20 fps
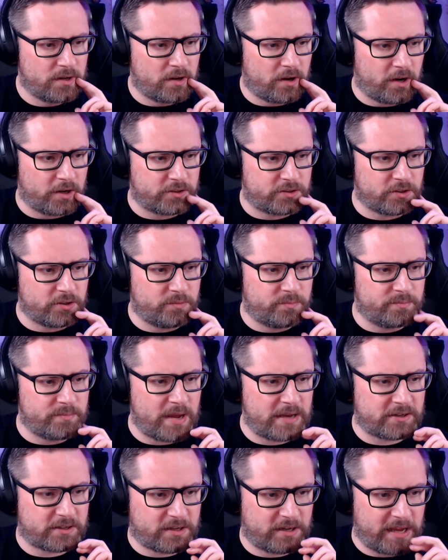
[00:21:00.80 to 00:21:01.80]
I do
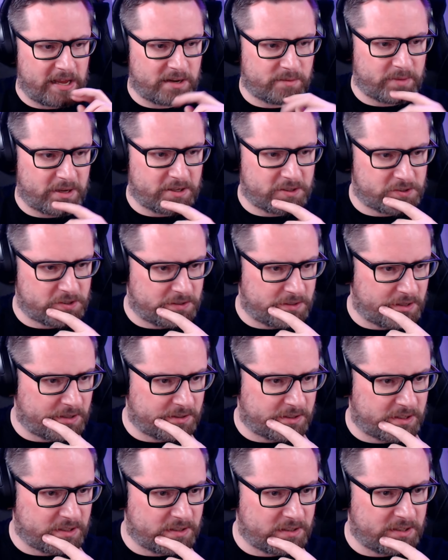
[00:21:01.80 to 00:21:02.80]
medical animation and
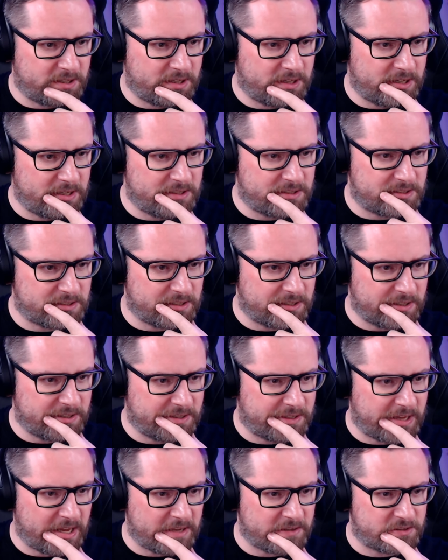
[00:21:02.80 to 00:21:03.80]
can easily
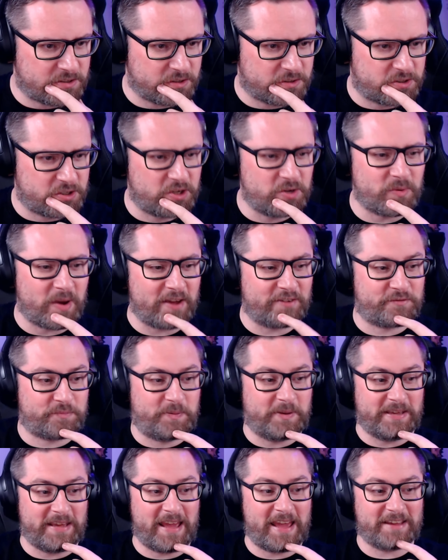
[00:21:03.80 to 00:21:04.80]
get to 2
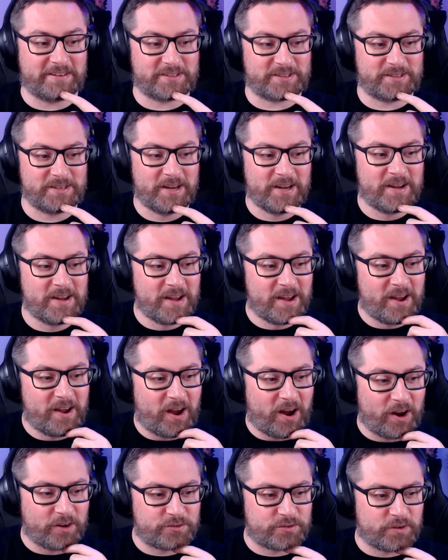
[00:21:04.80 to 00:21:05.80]
FPS
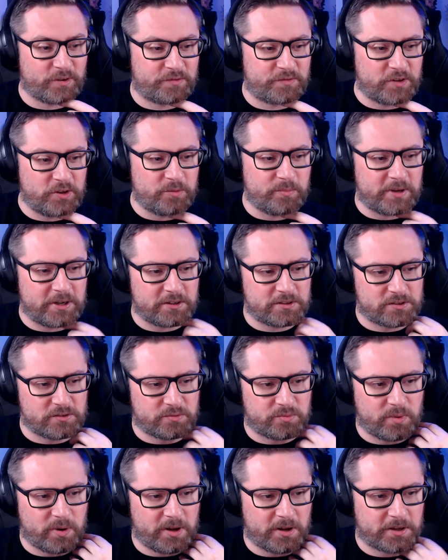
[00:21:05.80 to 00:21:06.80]
after a few minutes of
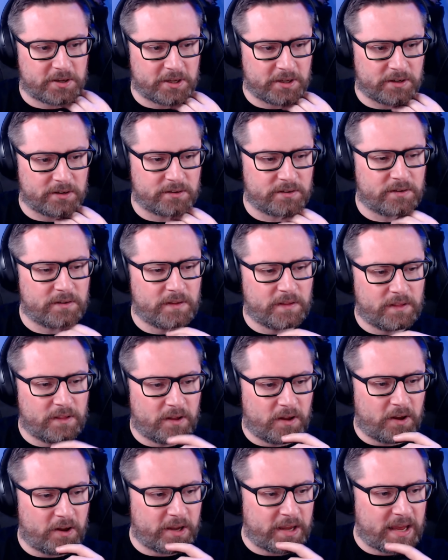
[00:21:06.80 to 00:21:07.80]
working.
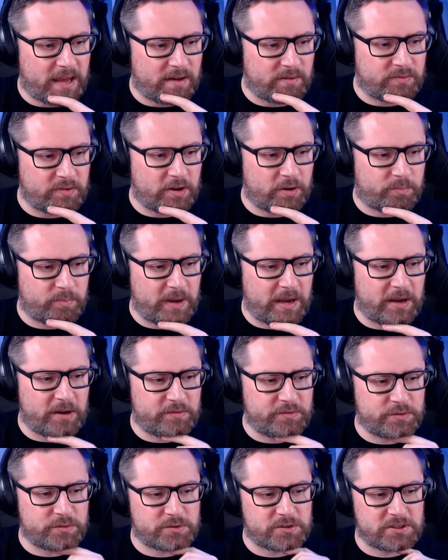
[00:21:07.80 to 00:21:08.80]
I have a
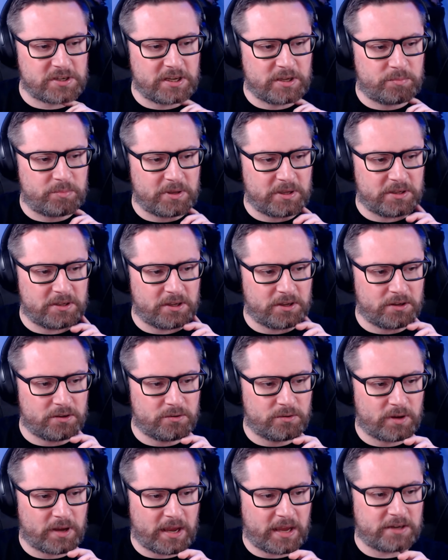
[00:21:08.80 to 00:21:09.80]
powerful CPU
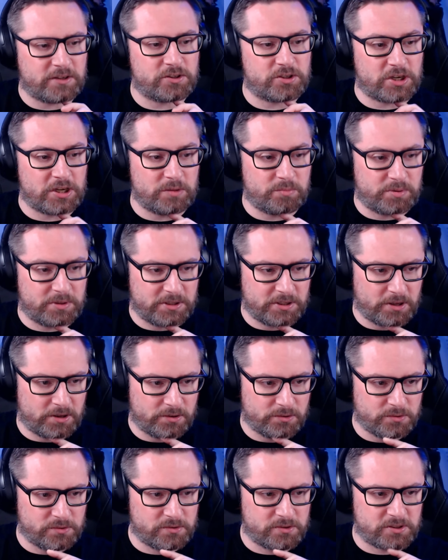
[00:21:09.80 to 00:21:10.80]
and
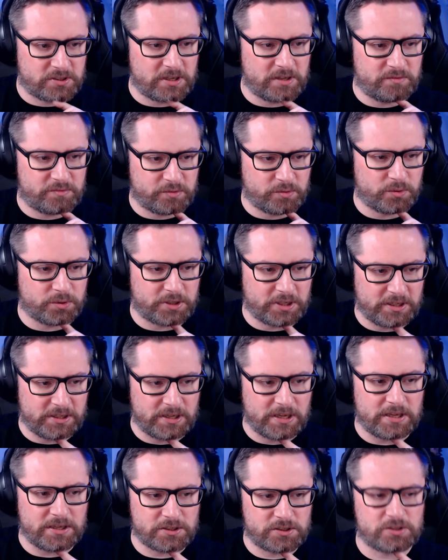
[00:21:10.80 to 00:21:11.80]
GPU. C4D
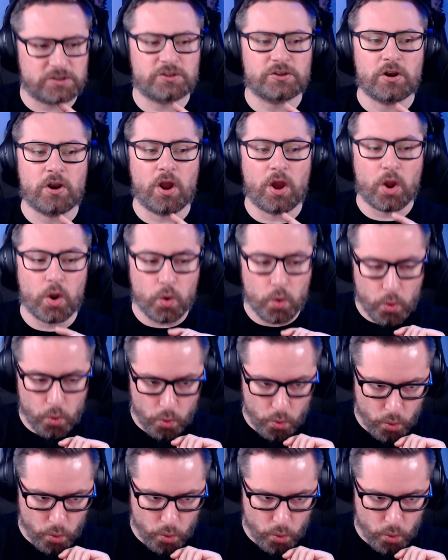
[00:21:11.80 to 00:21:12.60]
is slow.